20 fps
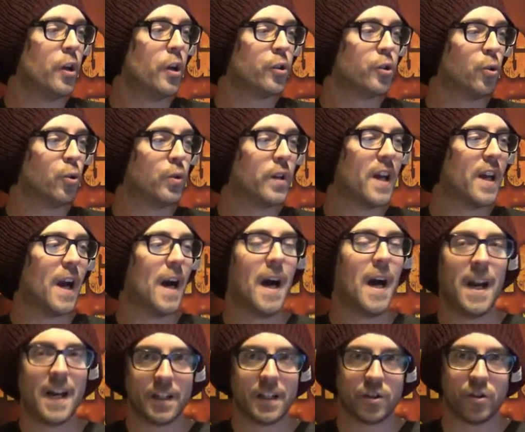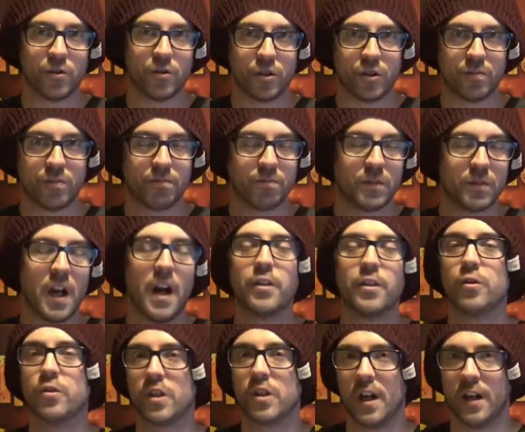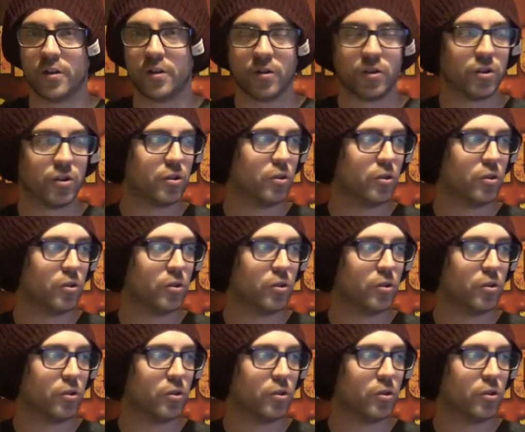So characters, characters, characters.